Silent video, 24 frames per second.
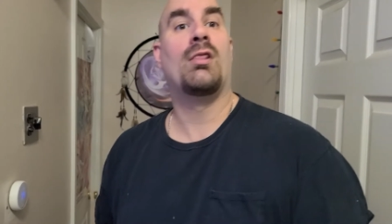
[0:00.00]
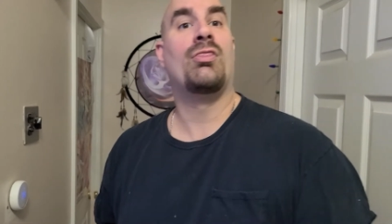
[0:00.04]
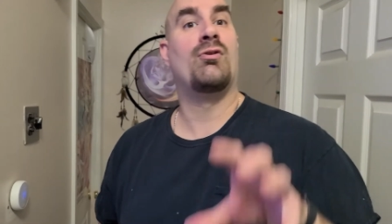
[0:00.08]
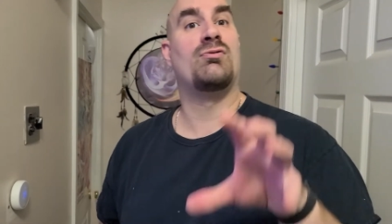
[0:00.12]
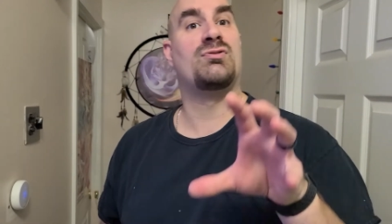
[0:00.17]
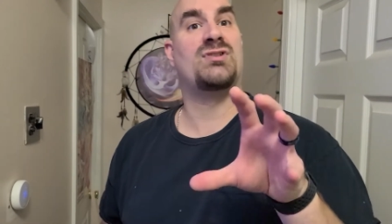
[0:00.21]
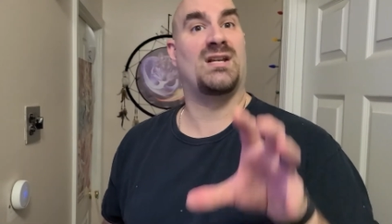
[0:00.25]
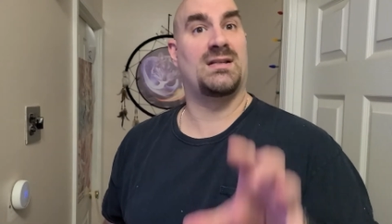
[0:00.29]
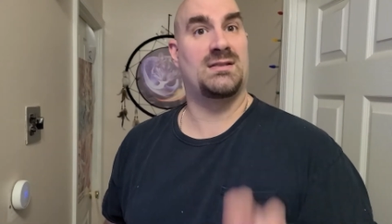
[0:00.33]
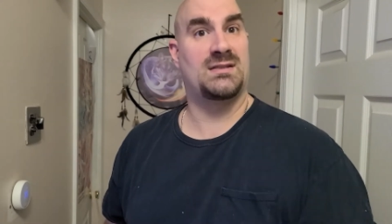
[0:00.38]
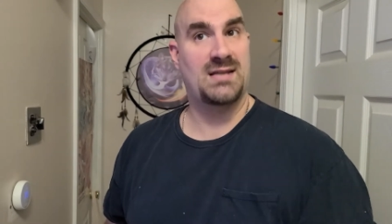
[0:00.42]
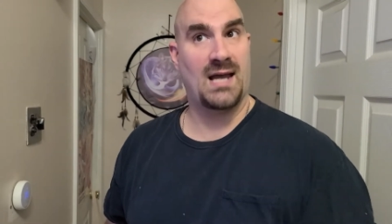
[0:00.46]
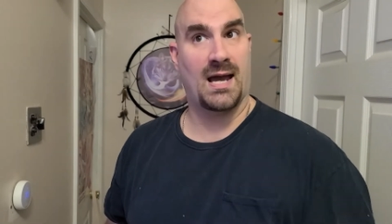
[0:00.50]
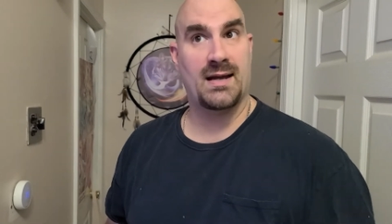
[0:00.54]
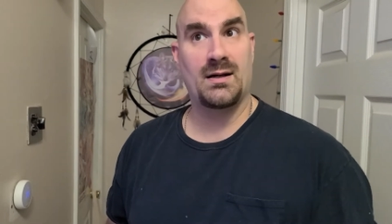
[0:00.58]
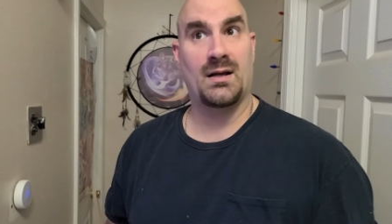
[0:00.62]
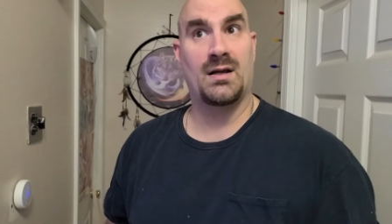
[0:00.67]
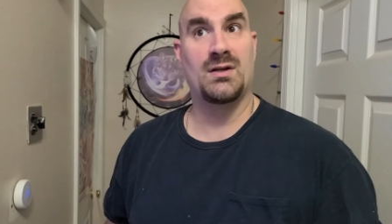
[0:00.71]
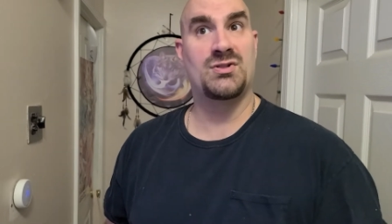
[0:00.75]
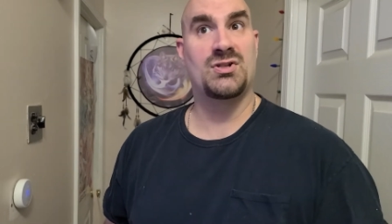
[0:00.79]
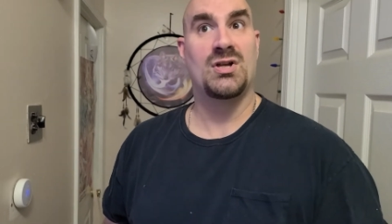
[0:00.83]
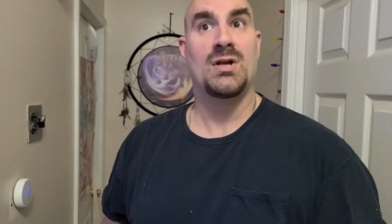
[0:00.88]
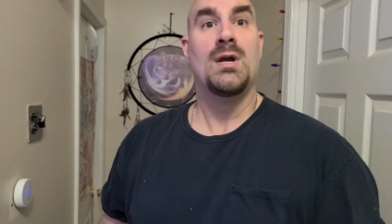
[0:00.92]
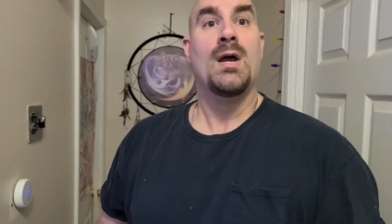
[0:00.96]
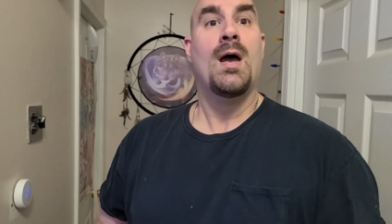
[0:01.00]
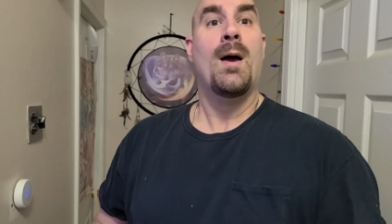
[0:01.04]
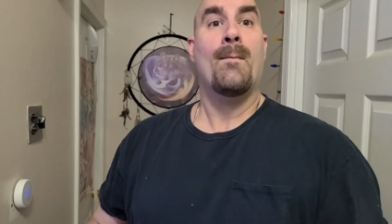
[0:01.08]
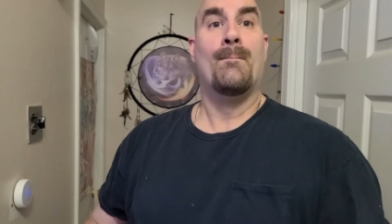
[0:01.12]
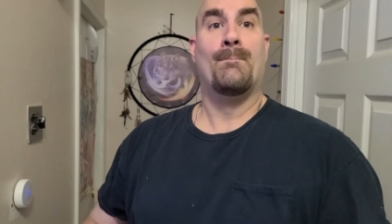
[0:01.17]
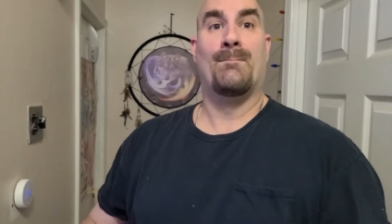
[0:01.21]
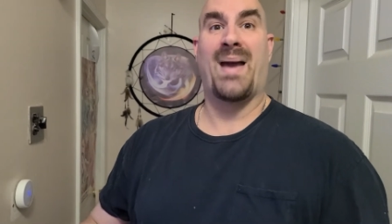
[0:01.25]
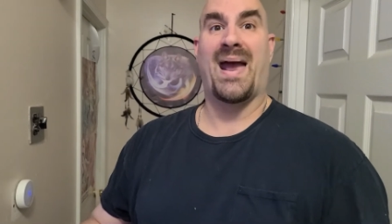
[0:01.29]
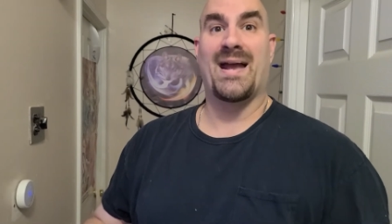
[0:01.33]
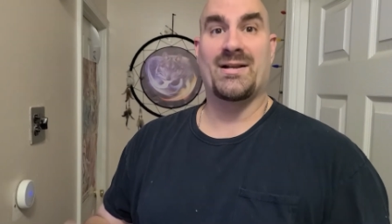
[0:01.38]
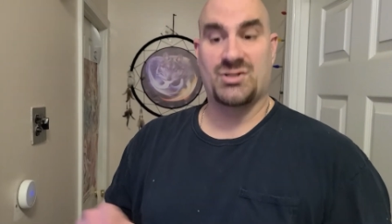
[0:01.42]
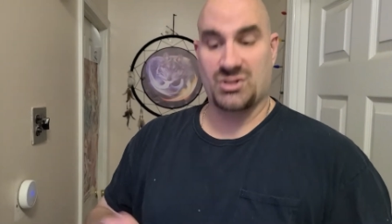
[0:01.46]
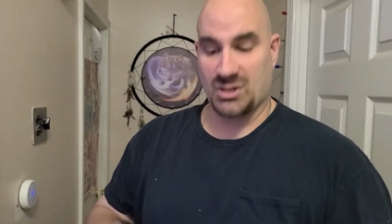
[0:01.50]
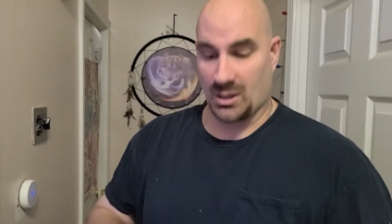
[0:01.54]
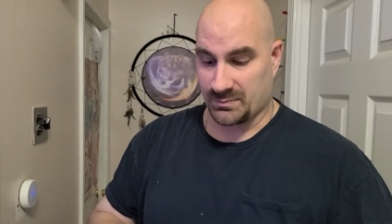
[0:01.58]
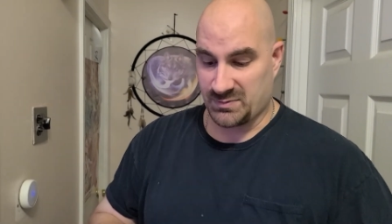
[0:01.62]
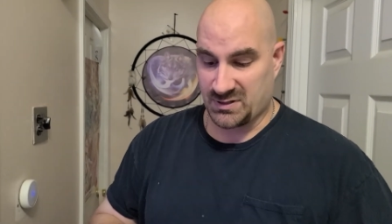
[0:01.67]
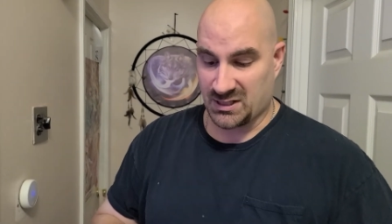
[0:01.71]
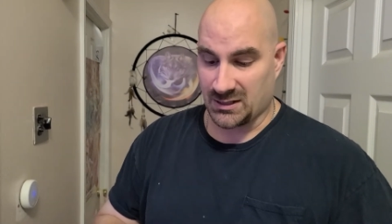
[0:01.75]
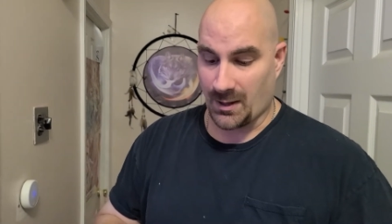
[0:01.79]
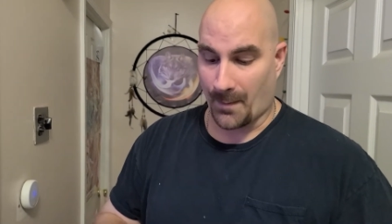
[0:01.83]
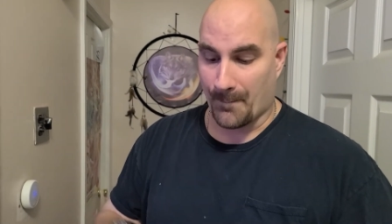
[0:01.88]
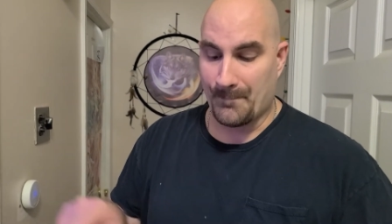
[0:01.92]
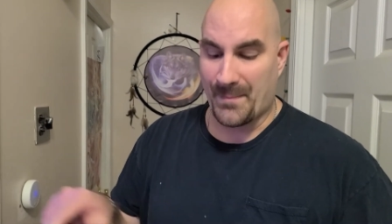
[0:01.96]
those antennas match up
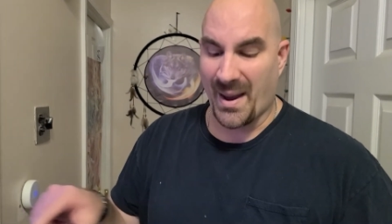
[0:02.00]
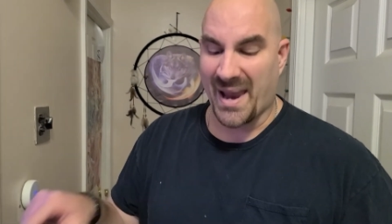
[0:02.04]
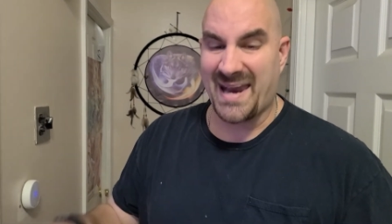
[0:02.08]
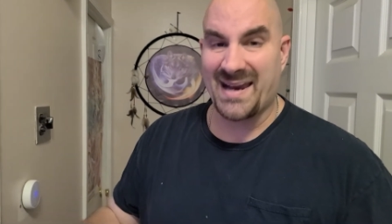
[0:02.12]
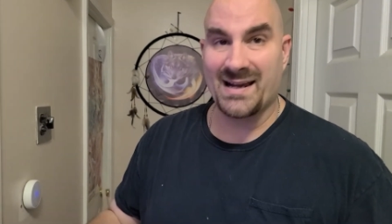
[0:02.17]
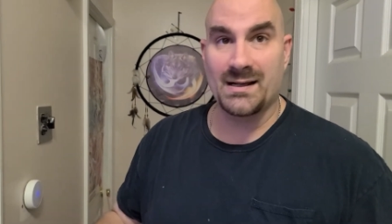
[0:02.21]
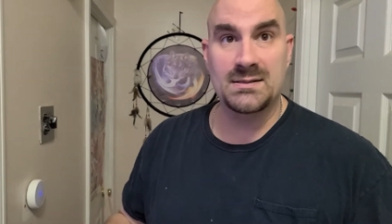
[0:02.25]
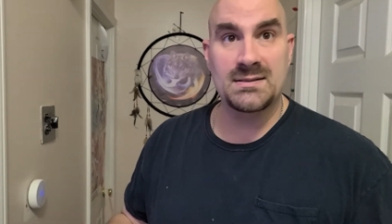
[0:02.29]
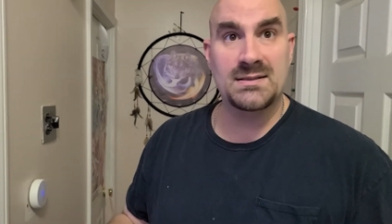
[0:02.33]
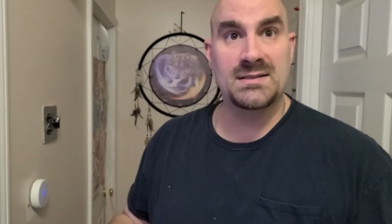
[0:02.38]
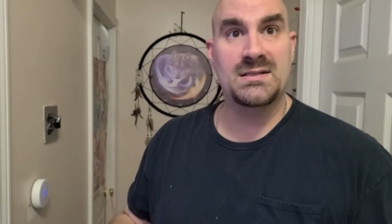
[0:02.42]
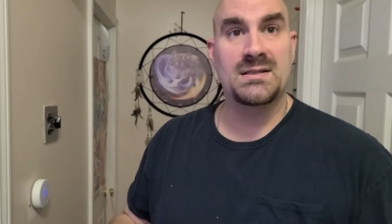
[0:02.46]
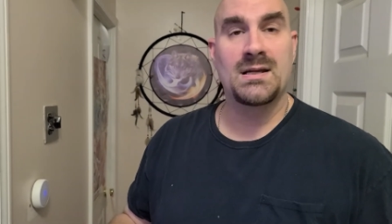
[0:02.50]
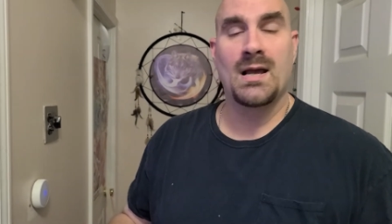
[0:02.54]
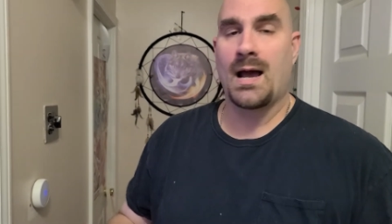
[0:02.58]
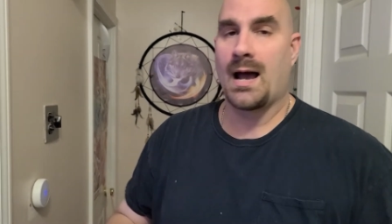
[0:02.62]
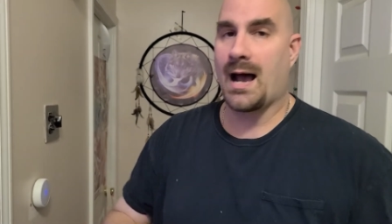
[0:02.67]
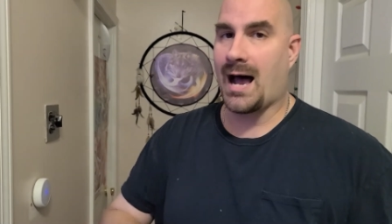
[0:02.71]
to the bands.